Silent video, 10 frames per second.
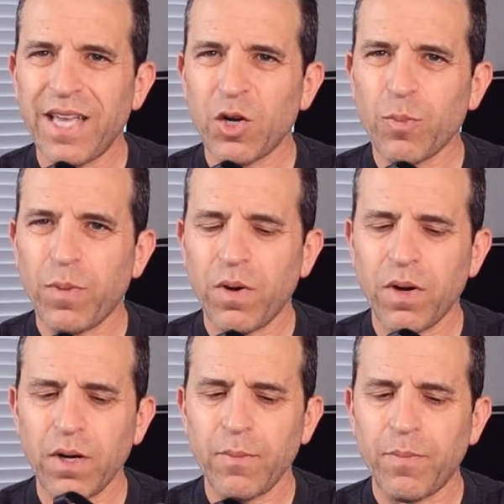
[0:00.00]
inner
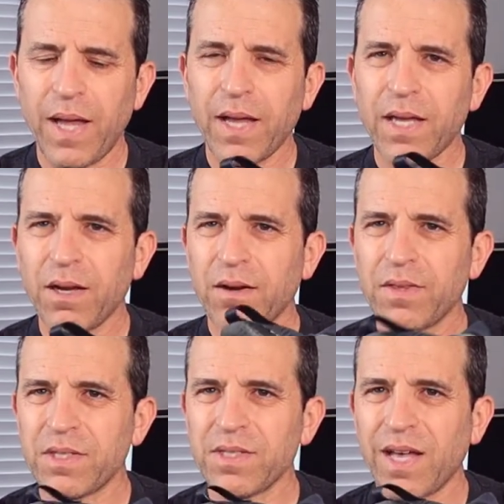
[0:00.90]
part back here on
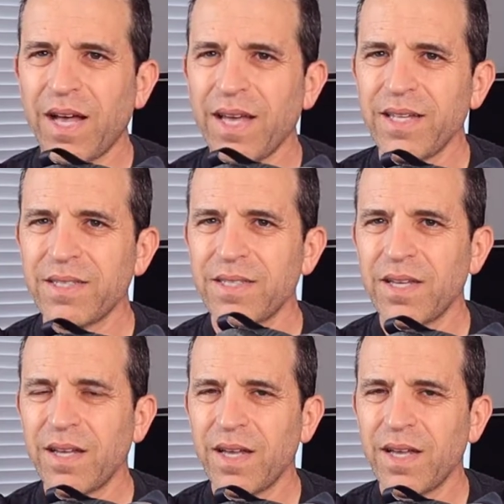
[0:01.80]
the sides,